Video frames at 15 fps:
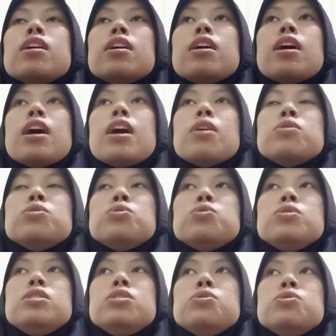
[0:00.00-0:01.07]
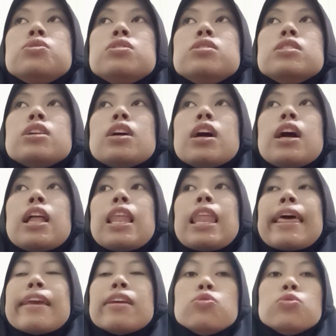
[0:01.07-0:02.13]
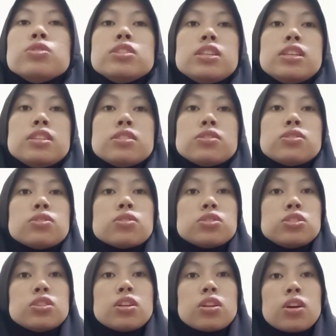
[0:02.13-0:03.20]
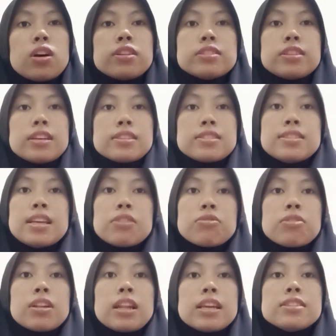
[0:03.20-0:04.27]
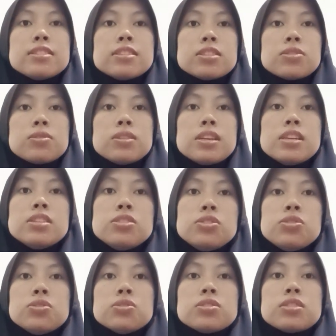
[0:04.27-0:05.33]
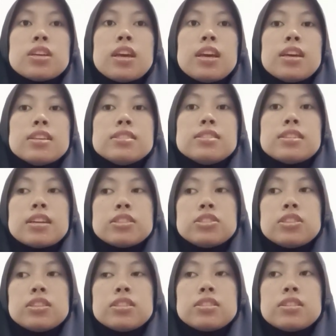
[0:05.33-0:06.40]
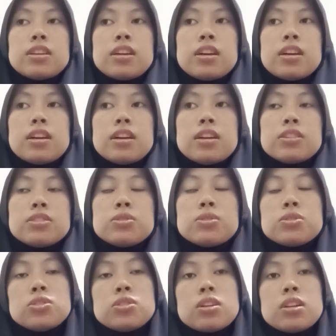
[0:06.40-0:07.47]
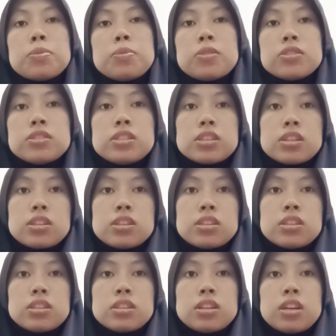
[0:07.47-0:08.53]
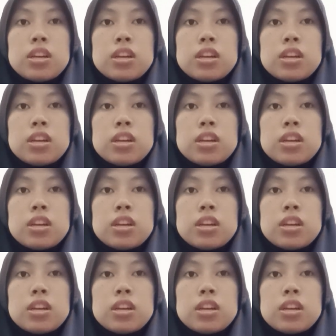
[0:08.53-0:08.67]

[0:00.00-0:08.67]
how do we use language in a social context that related to the issues such as social, political,